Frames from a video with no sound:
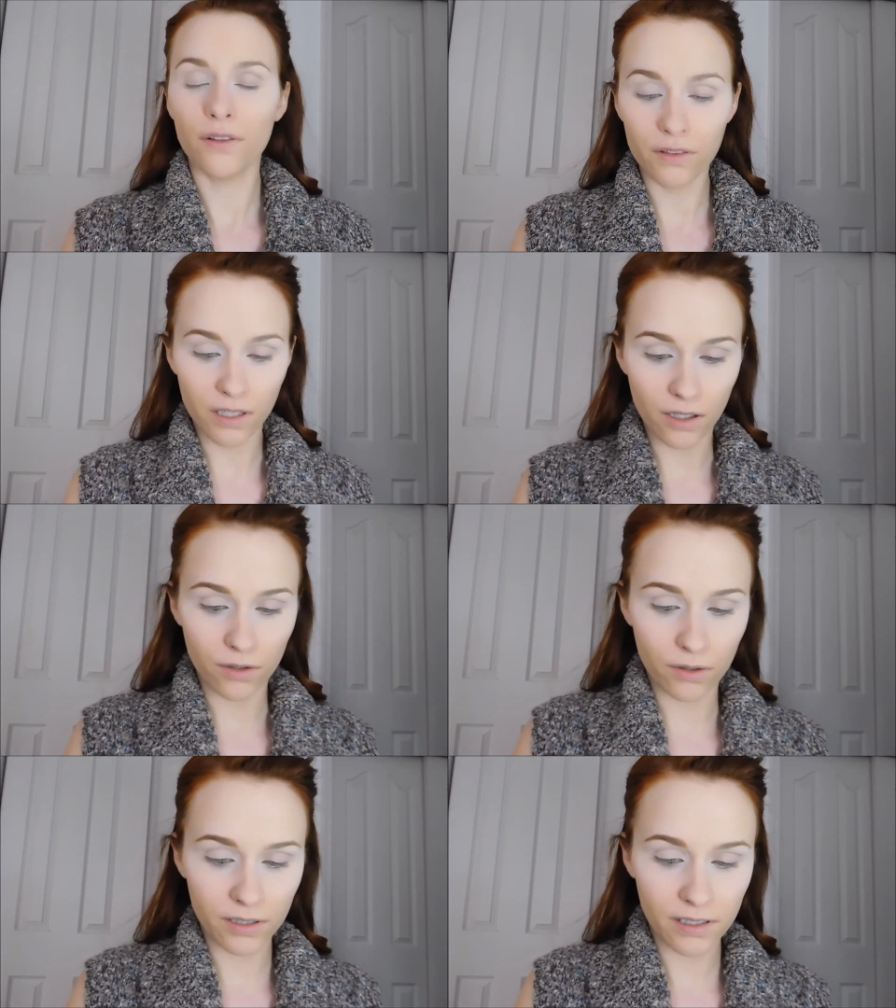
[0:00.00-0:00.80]

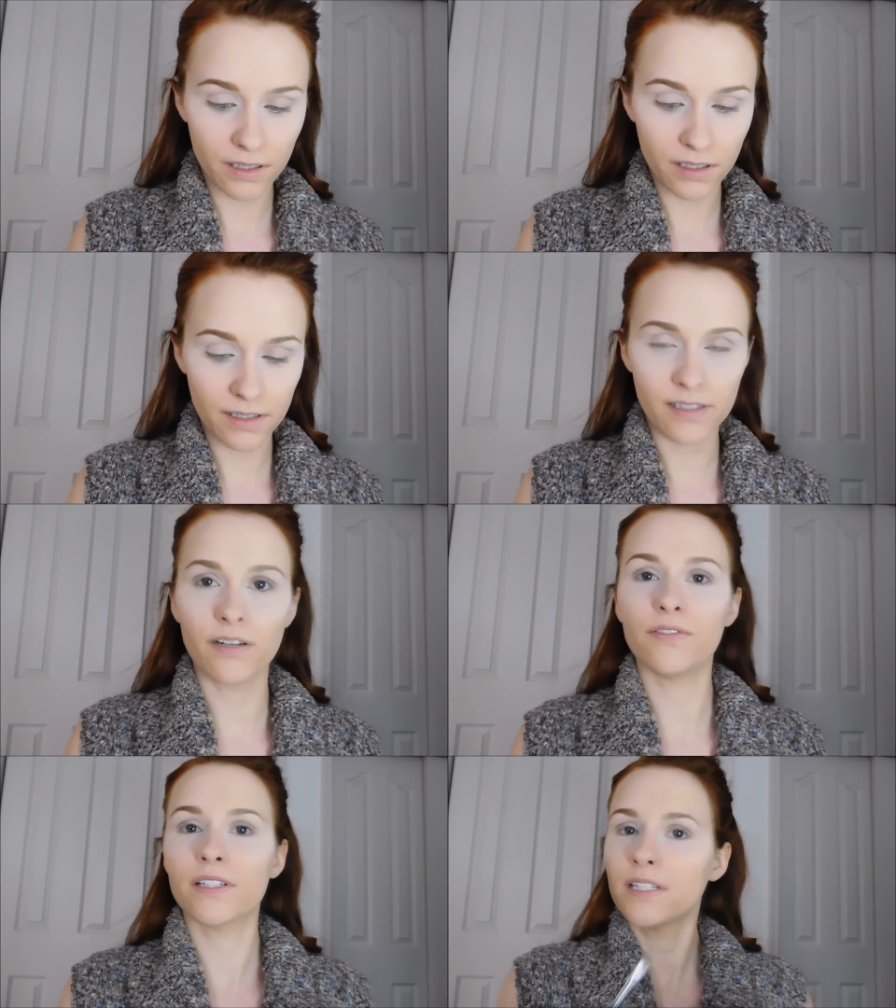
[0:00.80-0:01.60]
low
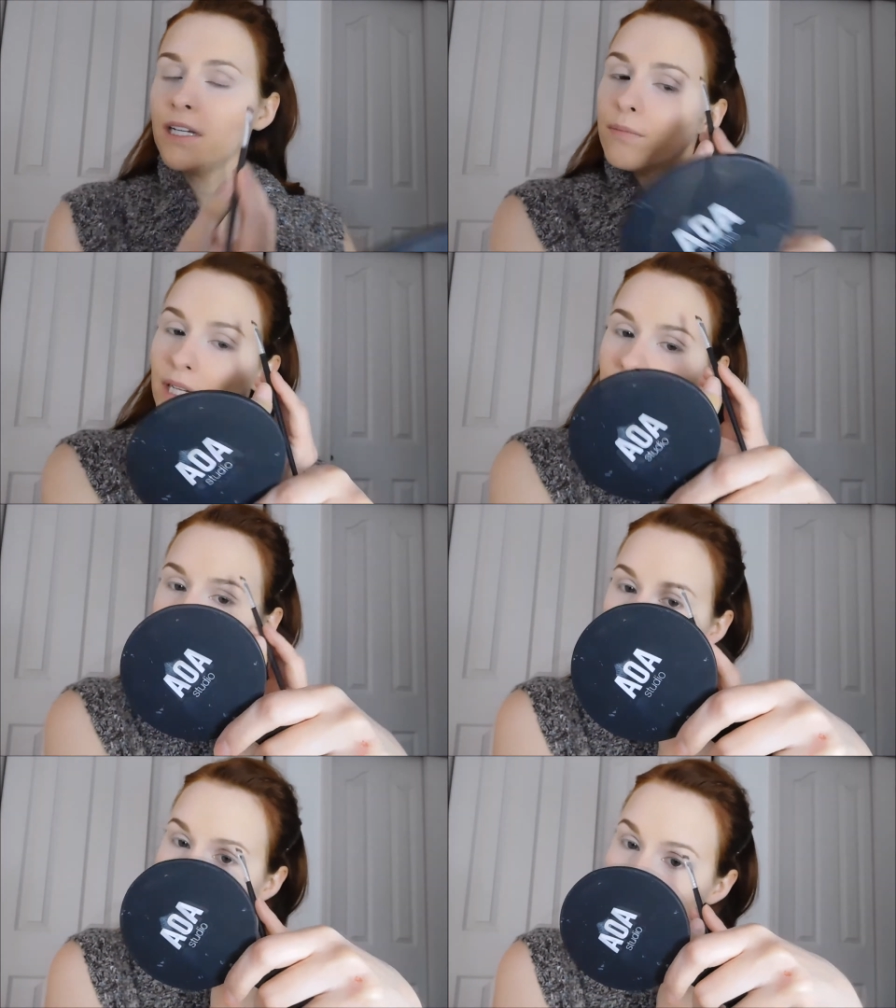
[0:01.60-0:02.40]
self-esteem and
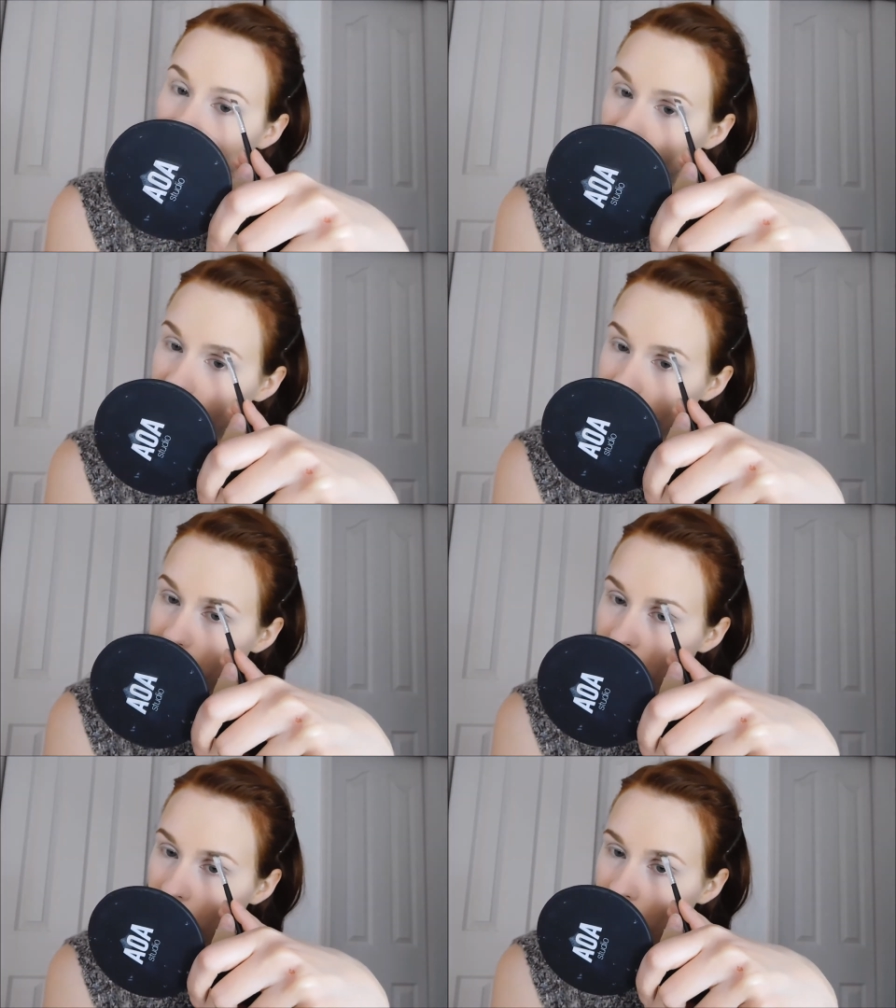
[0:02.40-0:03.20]
self-confidence.